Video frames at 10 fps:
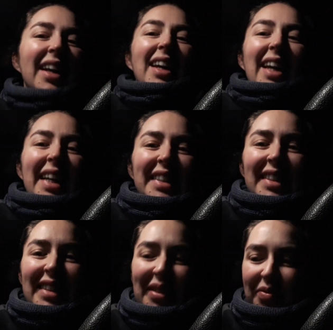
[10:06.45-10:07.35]

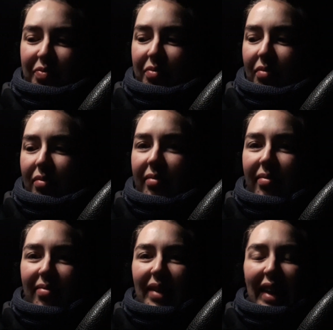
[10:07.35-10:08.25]
And
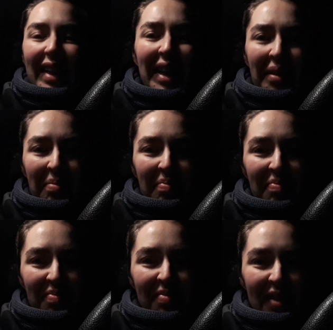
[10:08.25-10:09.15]
yeah,
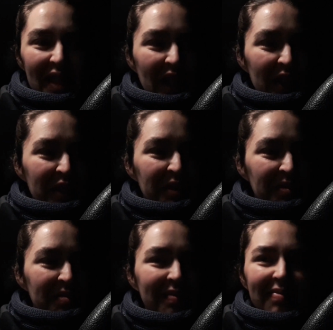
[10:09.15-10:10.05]
so
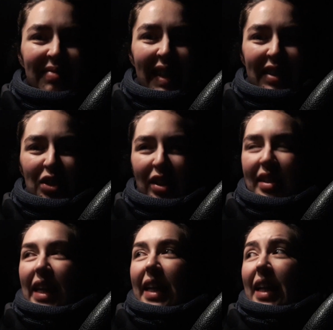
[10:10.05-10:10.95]
that's just a
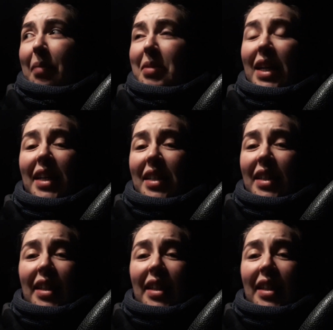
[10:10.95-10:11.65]
little update.